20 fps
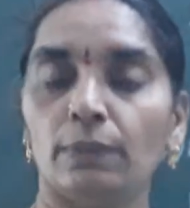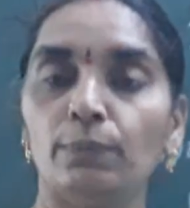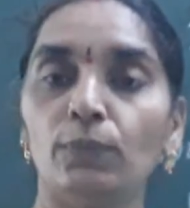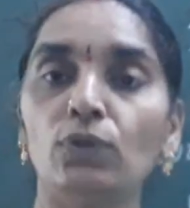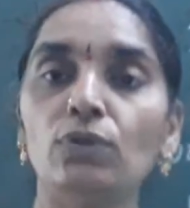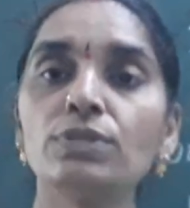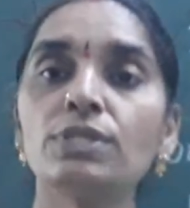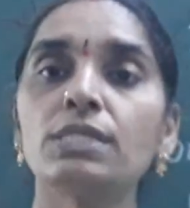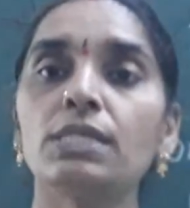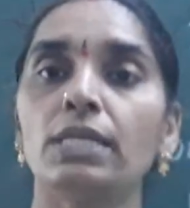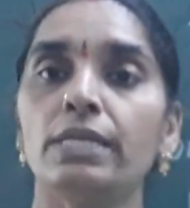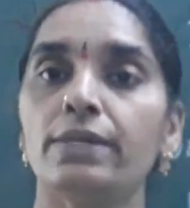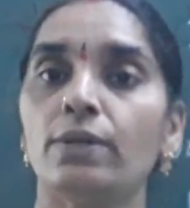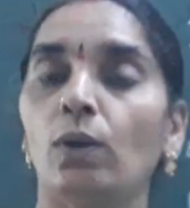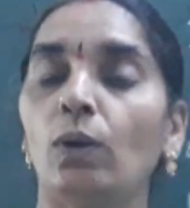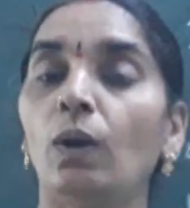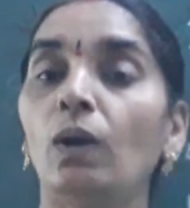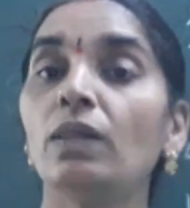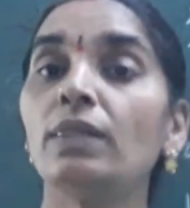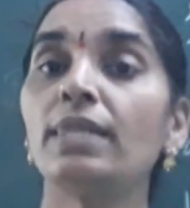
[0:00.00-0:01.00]
Mostly
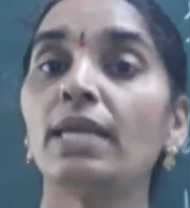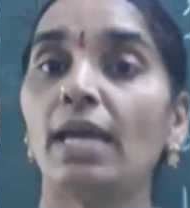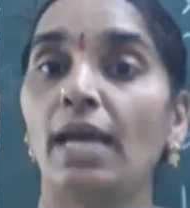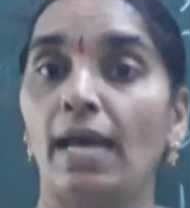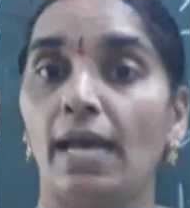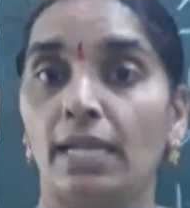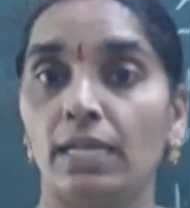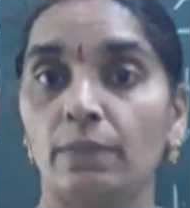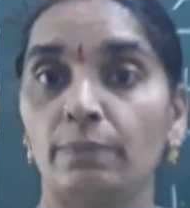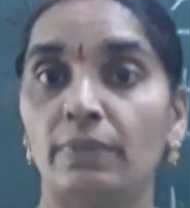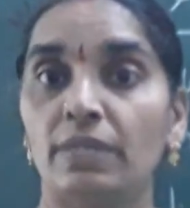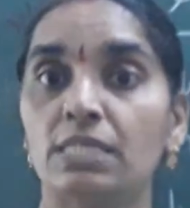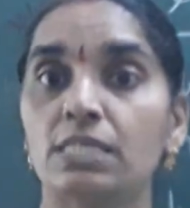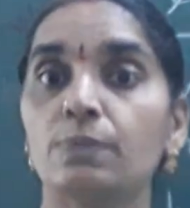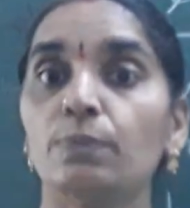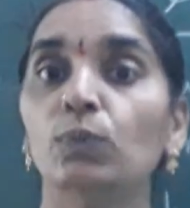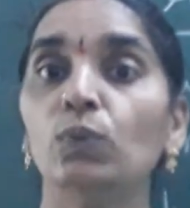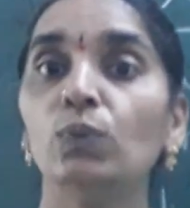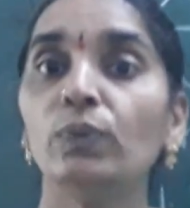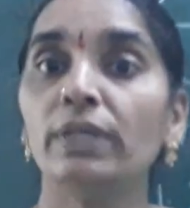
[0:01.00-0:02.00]
all the animals
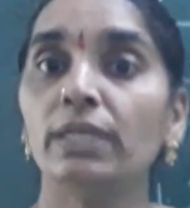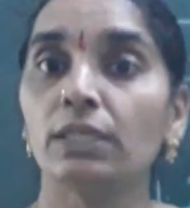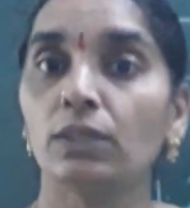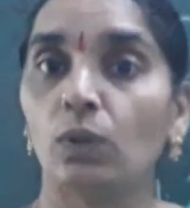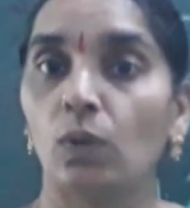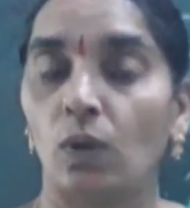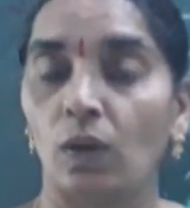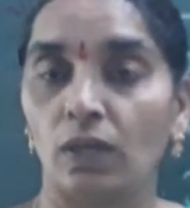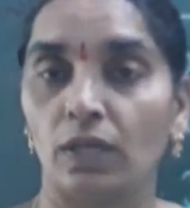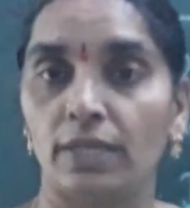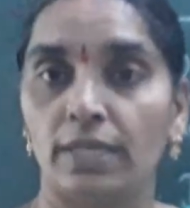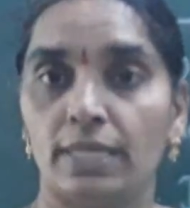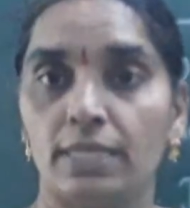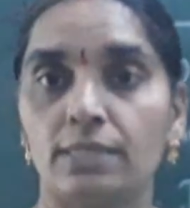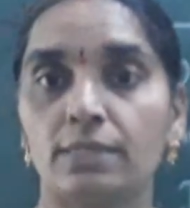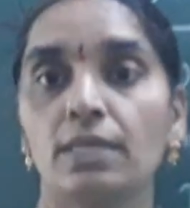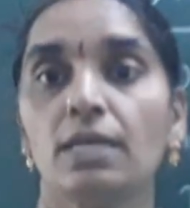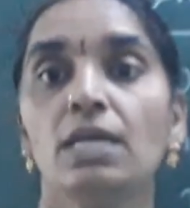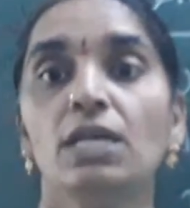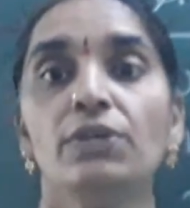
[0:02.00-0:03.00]
move in
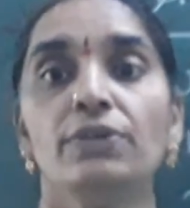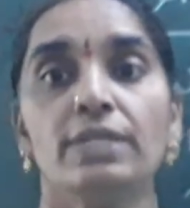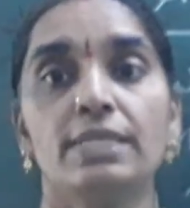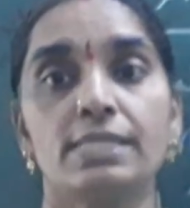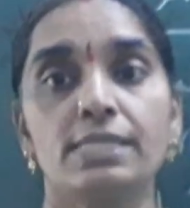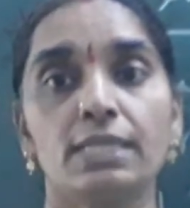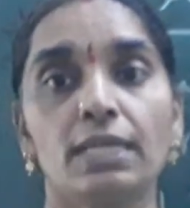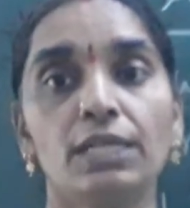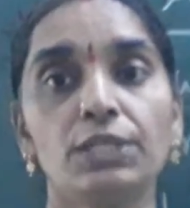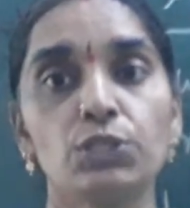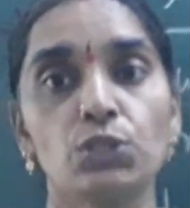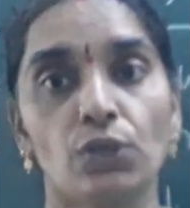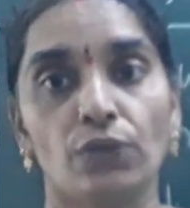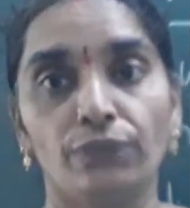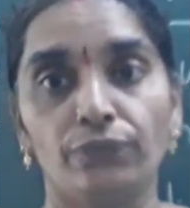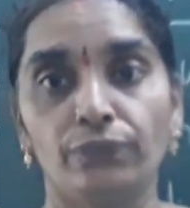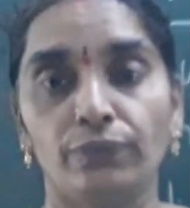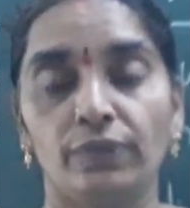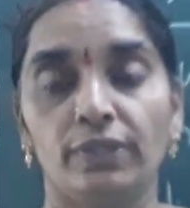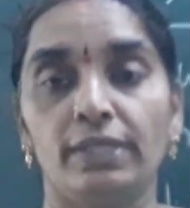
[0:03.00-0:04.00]
colonies in search
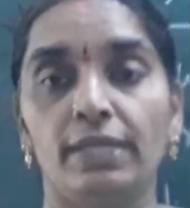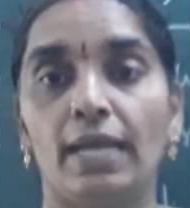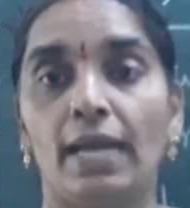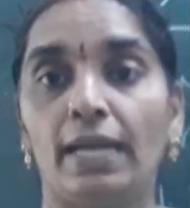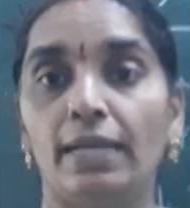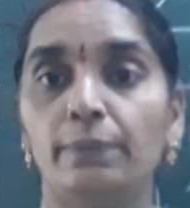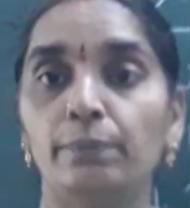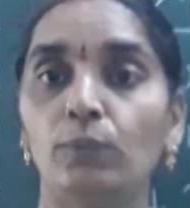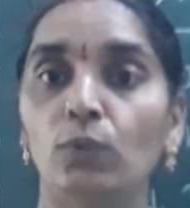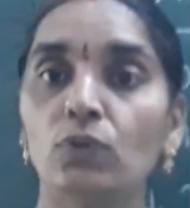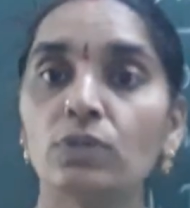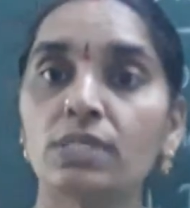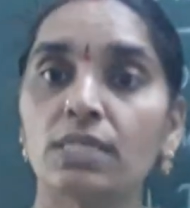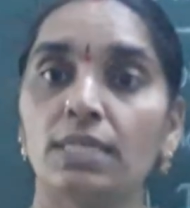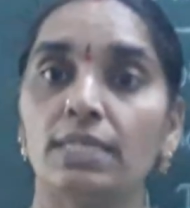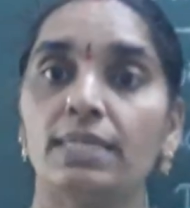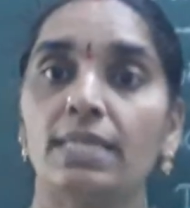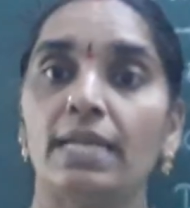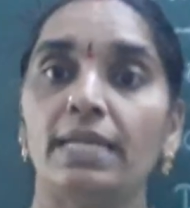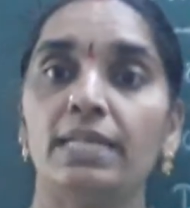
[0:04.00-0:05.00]
of food, and
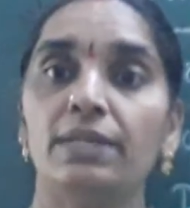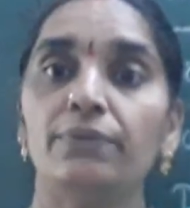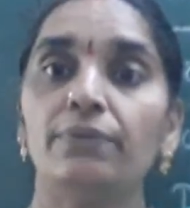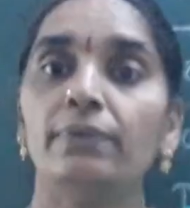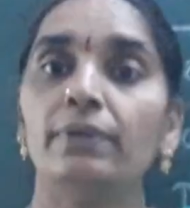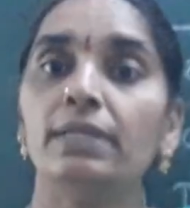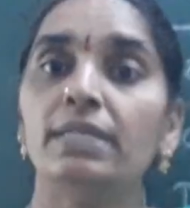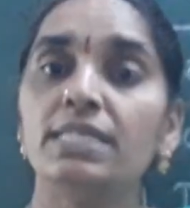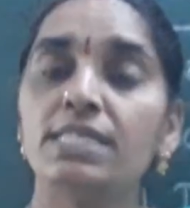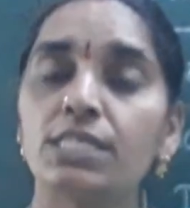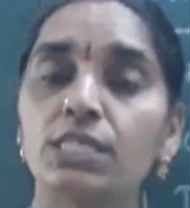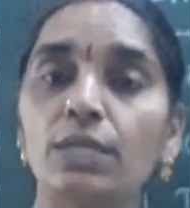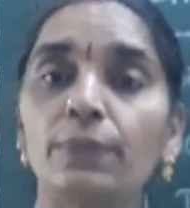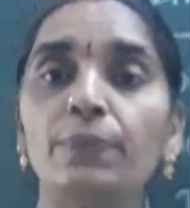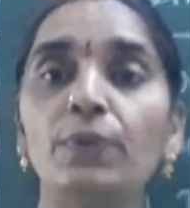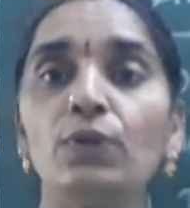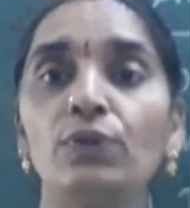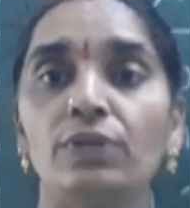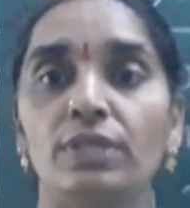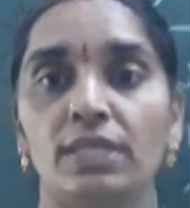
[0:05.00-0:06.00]
mostly they
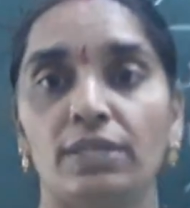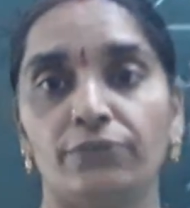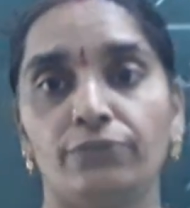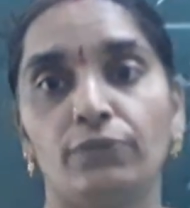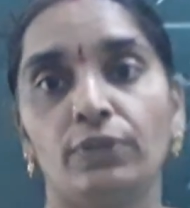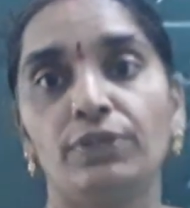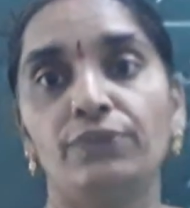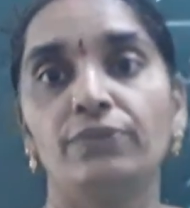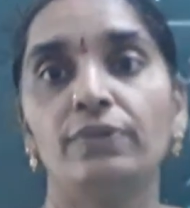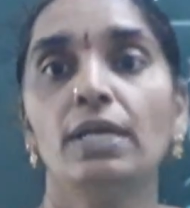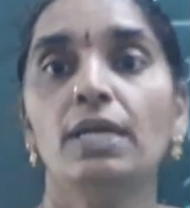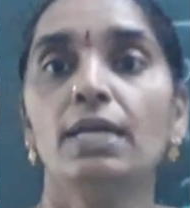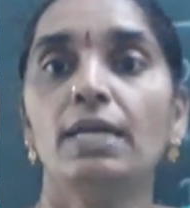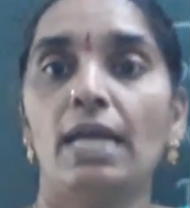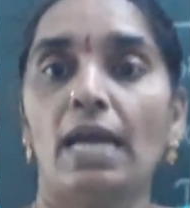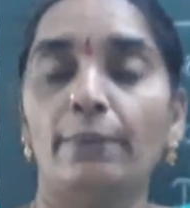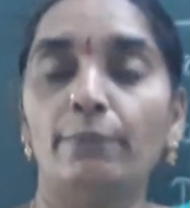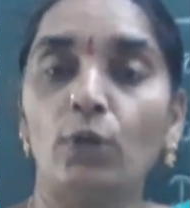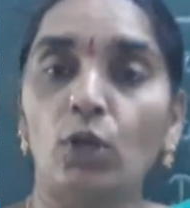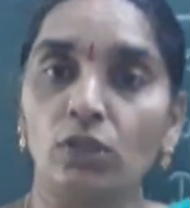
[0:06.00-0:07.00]
distribute the food
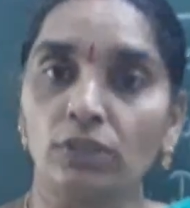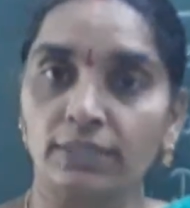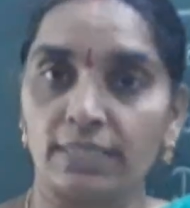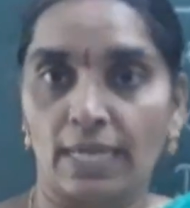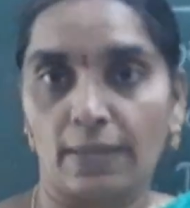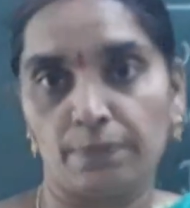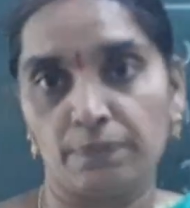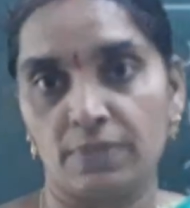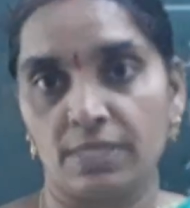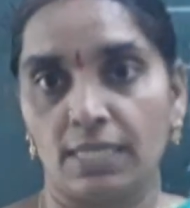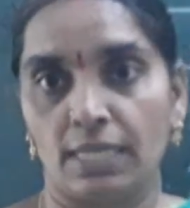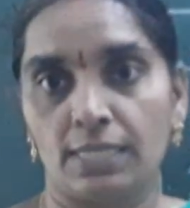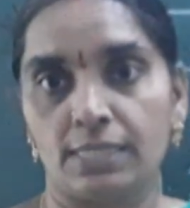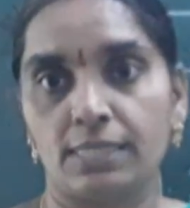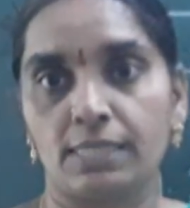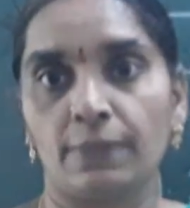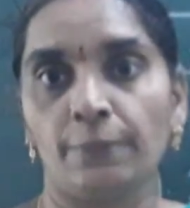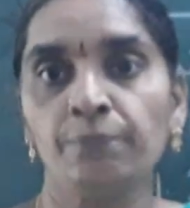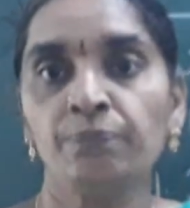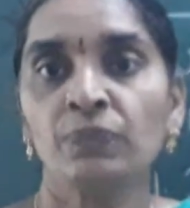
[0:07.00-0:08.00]
among
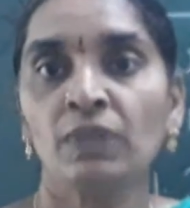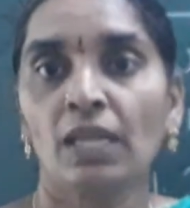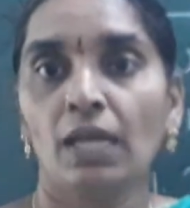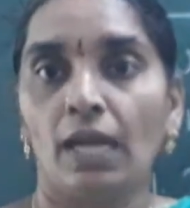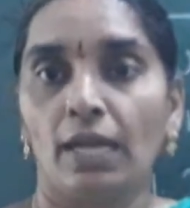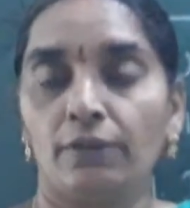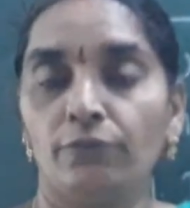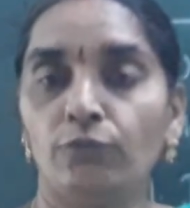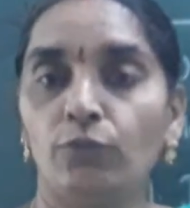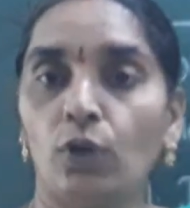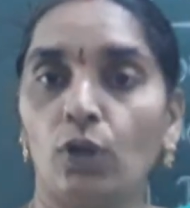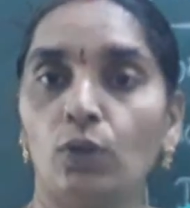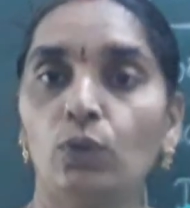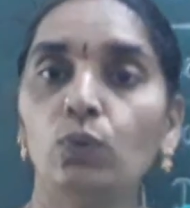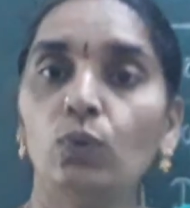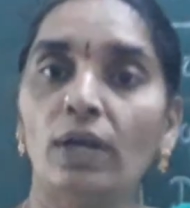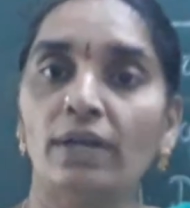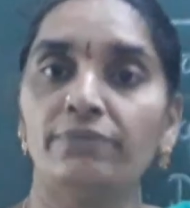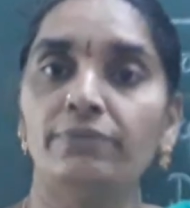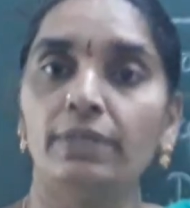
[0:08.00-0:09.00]
themselves, and
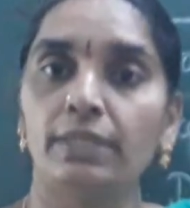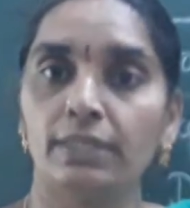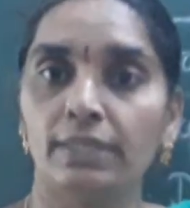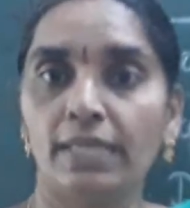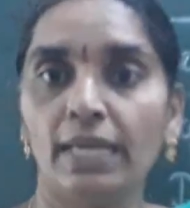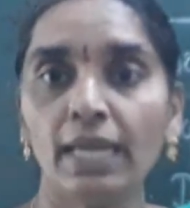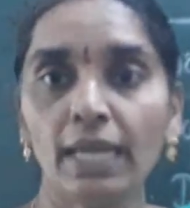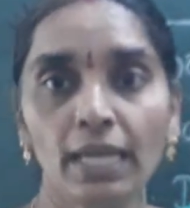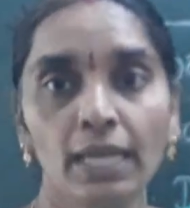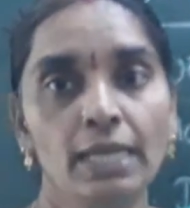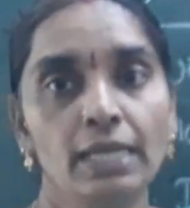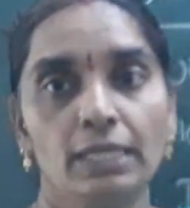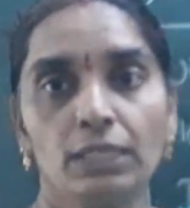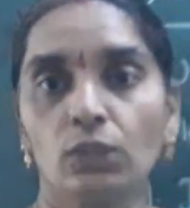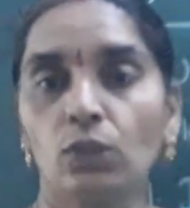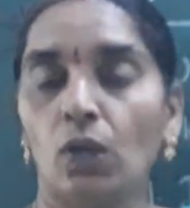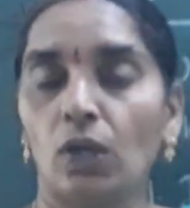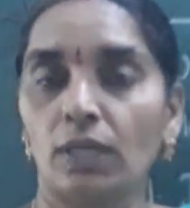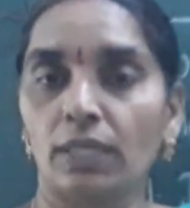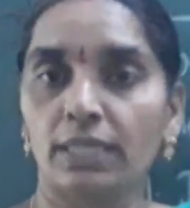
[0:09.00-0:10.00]
whoever they
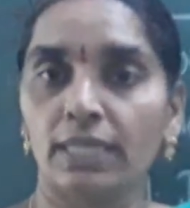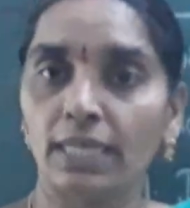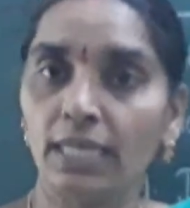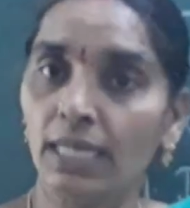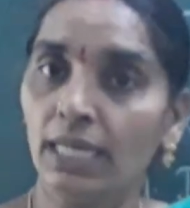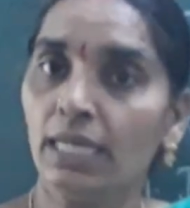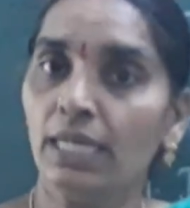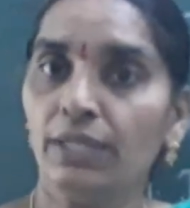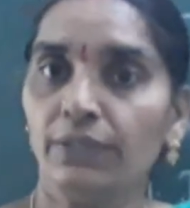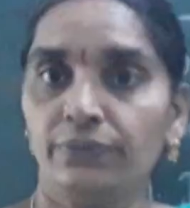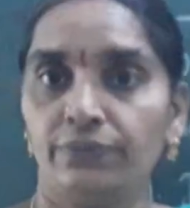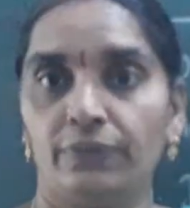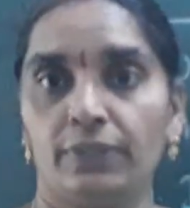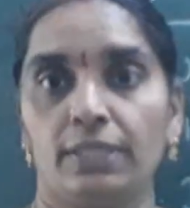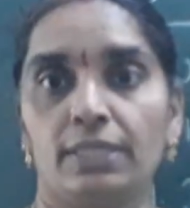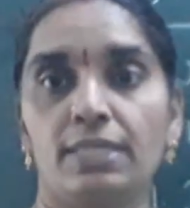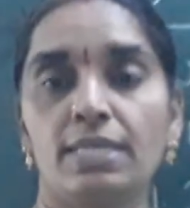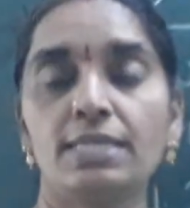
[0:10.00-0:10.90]
got the food.